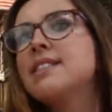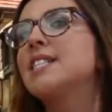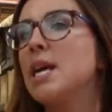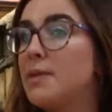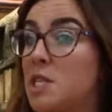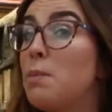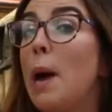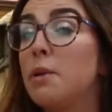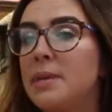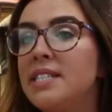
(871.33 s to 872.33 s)
the same as the
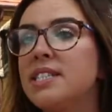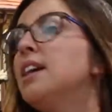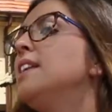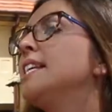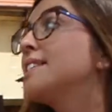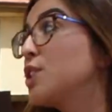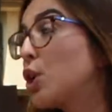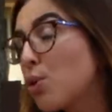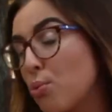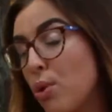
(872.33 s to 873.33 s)
peppermint, this is
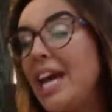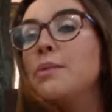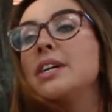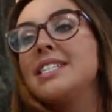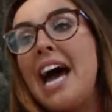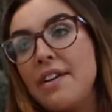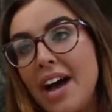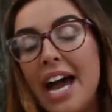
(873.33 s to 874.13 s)
a great one to have